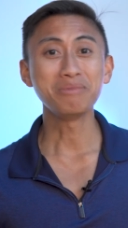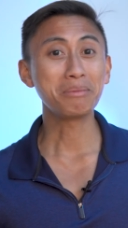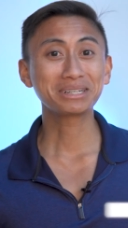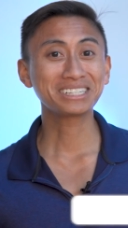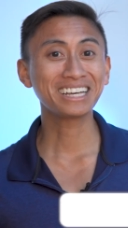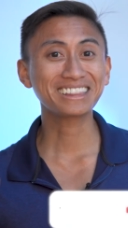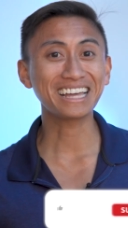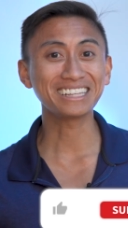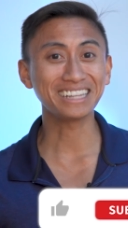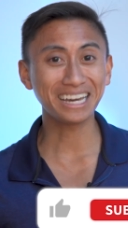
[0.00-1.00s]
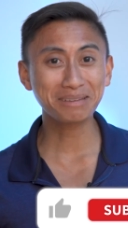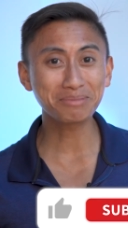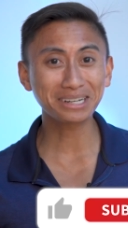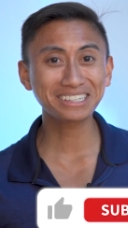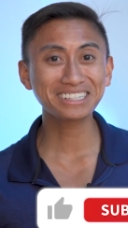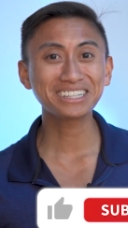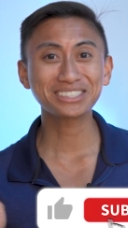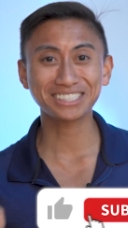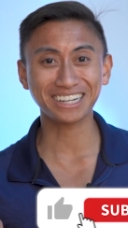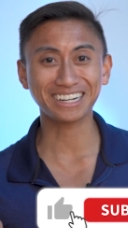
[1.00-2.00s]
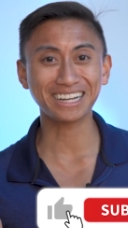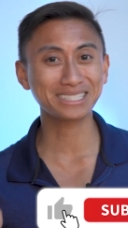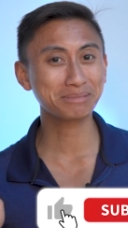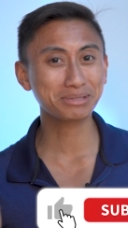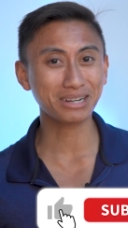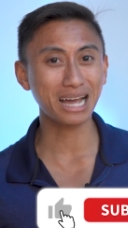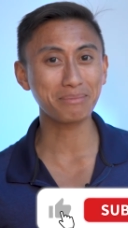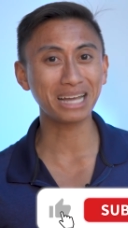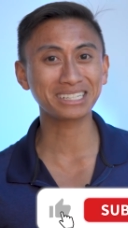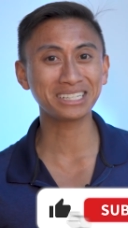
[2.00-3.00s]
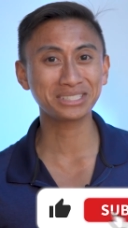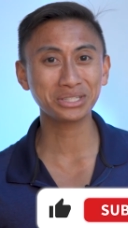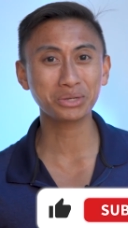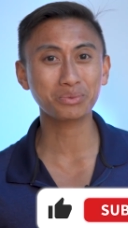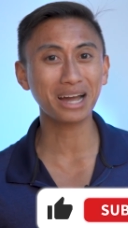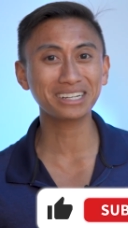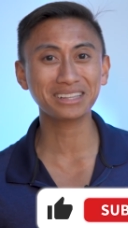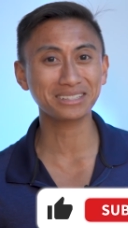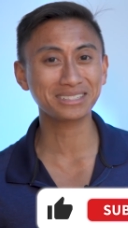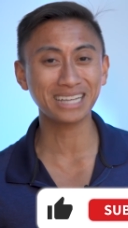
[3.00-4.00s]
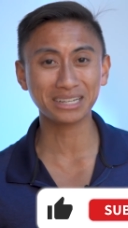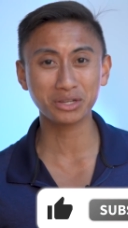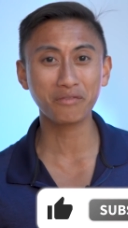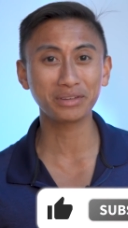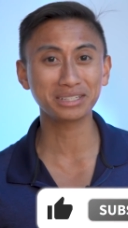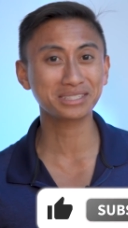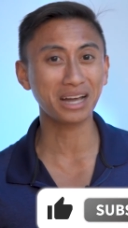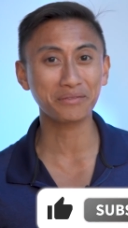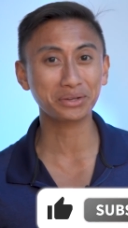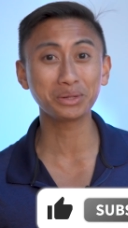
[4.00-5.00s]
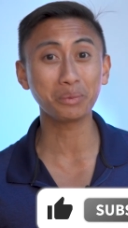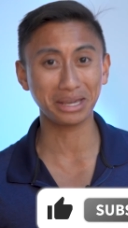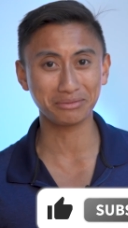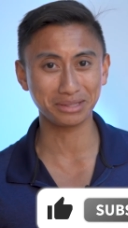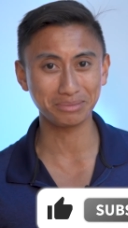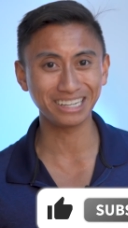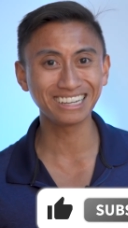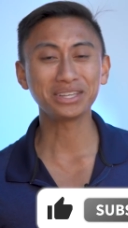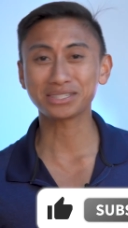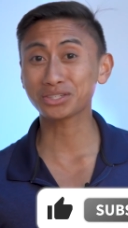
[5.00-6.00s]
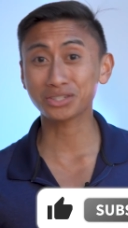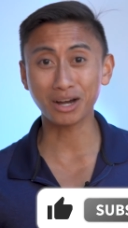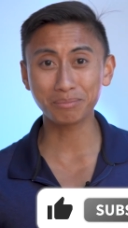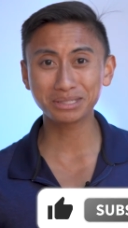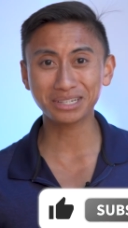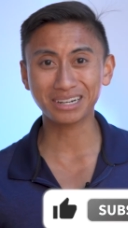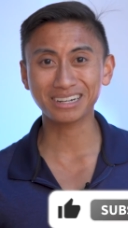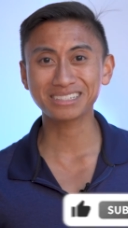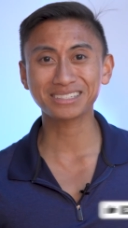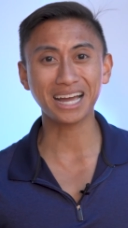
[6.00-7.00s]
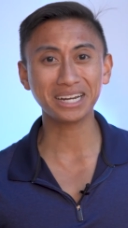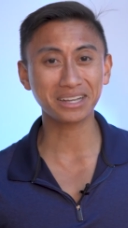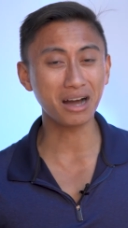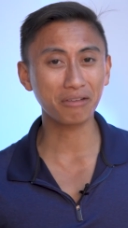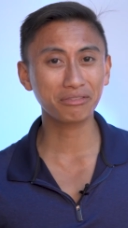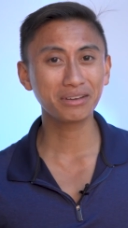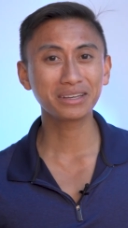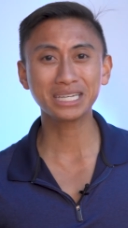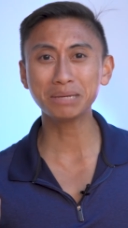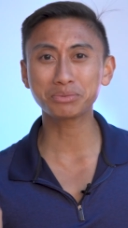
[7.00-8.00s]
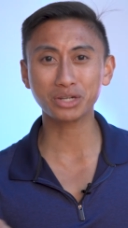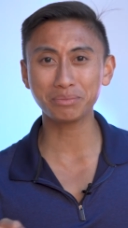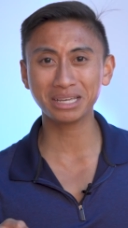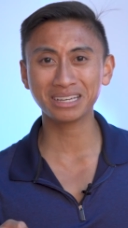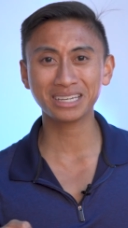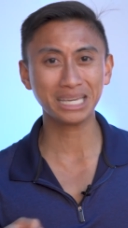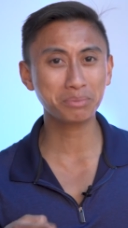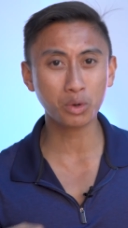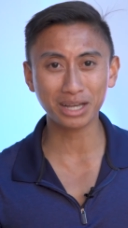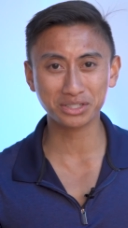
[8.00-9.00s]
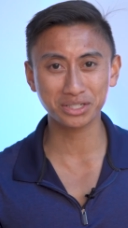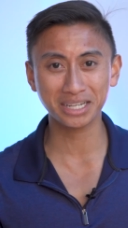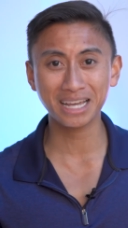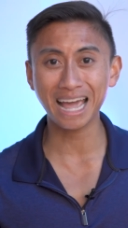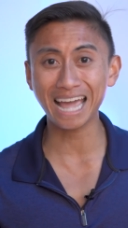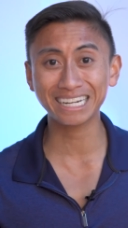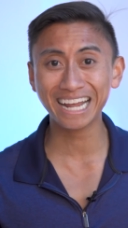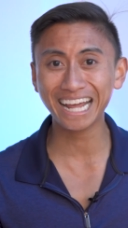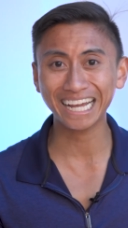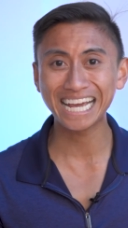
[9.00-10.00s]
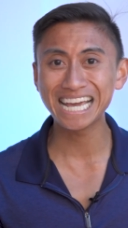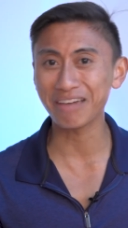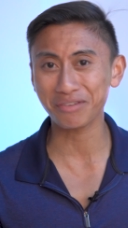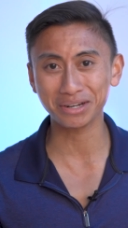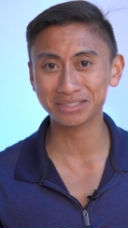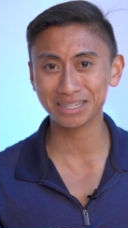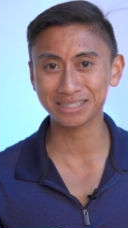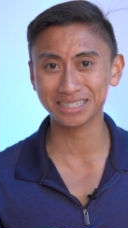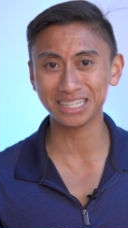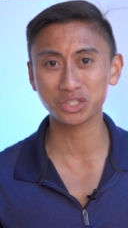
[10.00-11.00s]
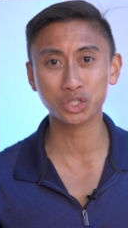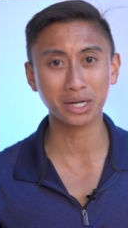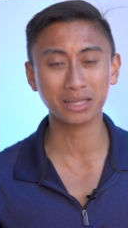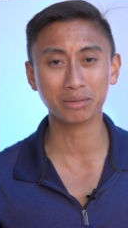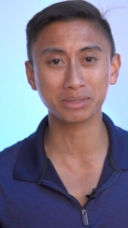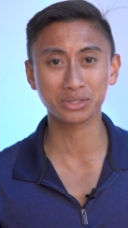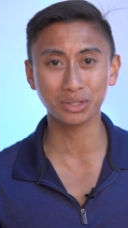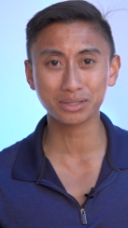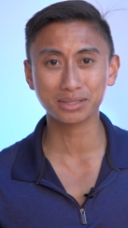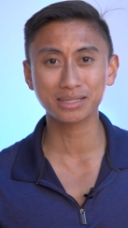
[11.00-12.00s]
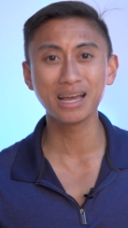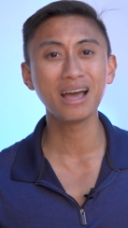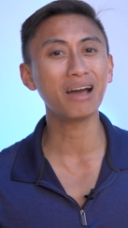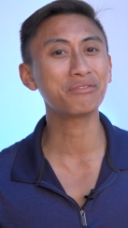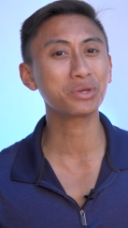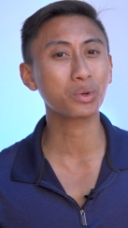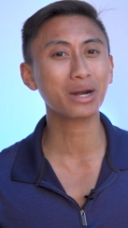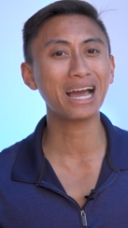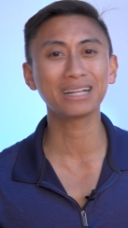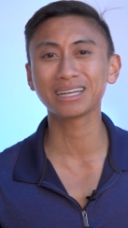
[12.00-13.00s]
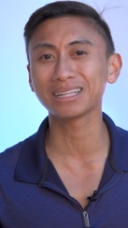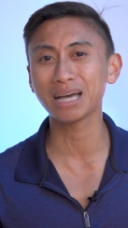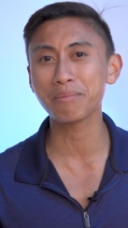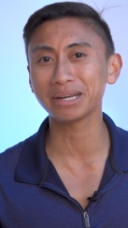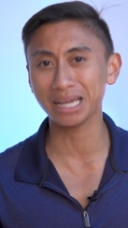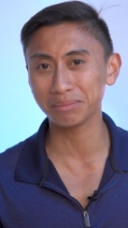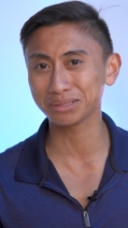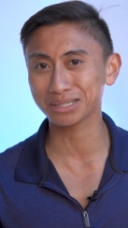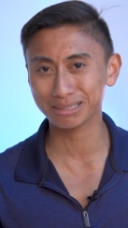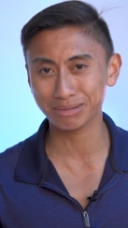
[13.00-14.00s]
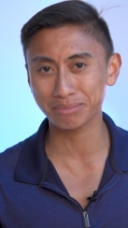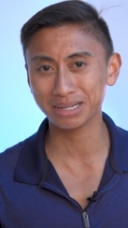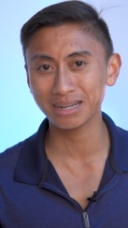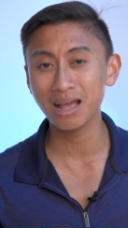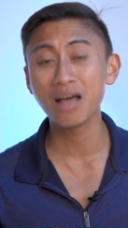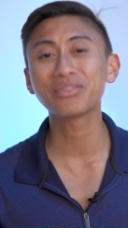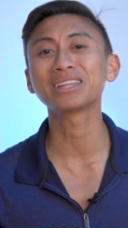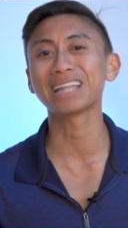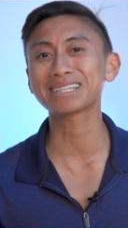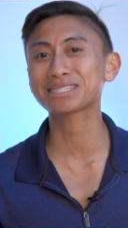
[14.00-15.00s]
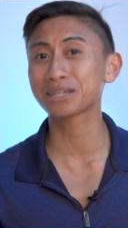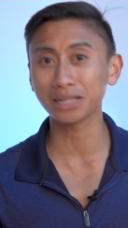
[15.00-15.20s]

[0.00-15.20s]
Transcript: Remember to hit that like button, share, and subscribe, and continue riding this techno-philosophical wave with me. This is Sean Batir signing off. Keep dreaming, keep questioning, and hey, if you're interested in sharing the results of your L L M-enabled experiment, then let's